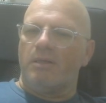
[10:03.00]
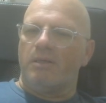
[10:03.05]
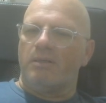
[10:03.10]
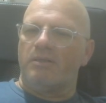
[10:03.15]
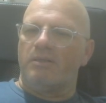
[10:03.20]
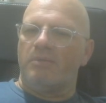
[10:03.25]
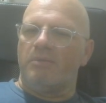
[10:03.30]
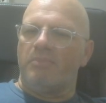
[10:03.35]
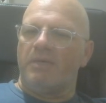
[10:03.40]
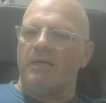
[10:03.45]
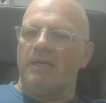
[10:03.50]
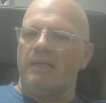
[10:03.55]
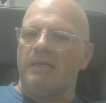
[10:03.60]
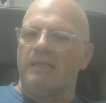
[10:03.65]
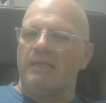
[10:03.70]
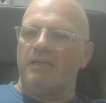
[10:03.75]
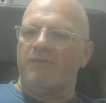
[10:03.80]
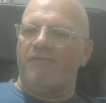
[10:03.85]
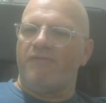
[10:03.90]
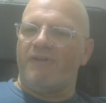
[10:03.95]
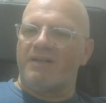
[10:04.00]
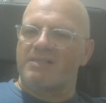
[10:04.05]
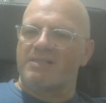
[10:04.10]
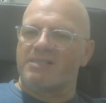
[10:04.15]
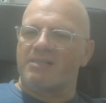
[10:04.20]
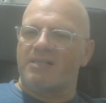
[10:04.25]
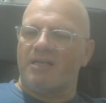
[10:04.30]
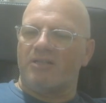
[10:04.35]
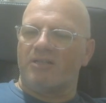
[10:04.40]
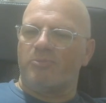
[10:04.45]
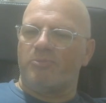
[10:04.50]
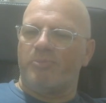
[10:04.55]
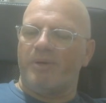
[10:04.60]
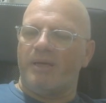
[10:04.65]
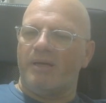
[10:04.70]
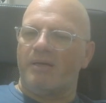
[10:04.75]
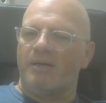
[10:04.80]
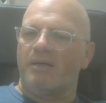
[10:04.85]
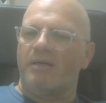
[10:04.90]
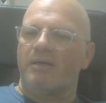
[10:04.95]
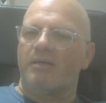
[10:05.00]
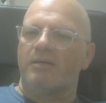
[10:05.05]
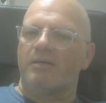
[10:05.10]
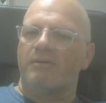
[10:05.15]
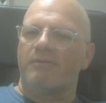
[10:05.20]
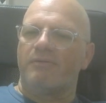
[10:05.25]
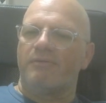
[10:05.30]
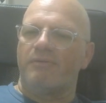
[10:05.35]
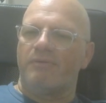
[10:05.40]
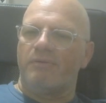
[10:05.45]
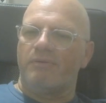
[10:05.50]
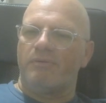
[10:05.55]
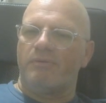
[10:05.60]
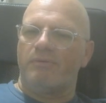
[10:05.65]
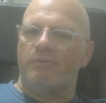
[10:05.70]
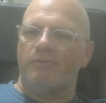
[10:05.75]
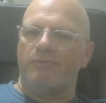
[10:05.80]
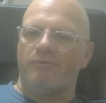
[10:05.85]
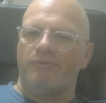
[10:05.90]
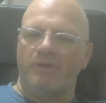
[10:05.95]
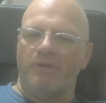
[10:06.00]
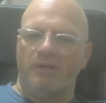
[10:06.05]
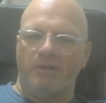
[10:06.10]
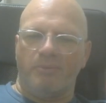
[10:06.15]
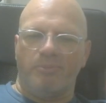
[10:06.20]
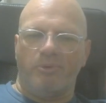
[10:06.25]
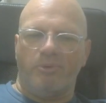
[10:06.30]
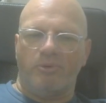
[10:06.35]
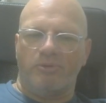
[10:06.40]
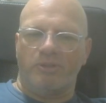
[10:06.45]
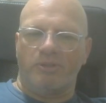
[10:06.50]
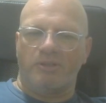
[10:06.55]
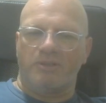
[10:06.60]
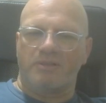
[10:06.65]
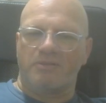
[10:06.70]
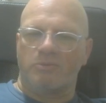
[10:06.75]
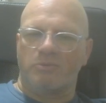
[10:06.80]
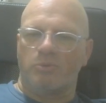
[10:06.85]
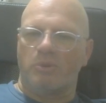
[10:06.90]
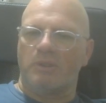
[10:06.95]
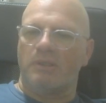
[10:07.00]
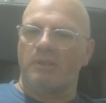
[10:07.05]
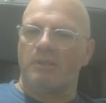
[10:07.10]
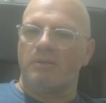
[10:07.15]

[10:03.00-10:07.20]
the Mega Link Fast Start Pack, very important as well.